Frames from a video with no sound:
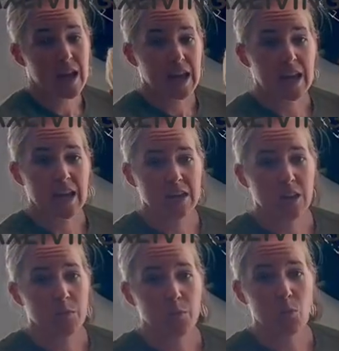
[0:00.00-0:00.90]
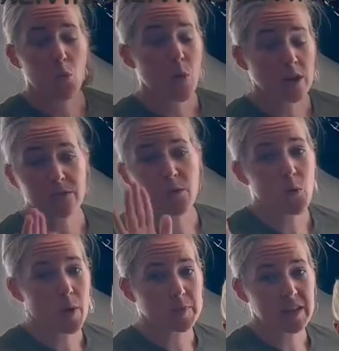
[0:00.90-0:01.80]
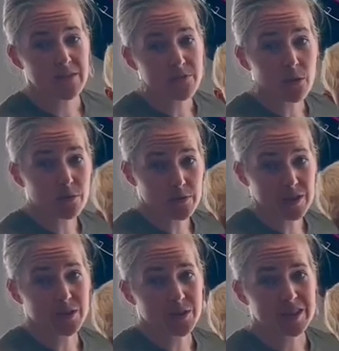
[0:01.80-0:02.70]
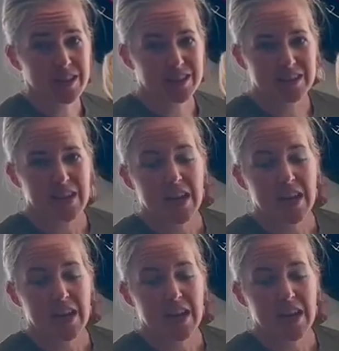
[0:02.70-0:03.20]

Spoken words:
and a wonderful website full of resources.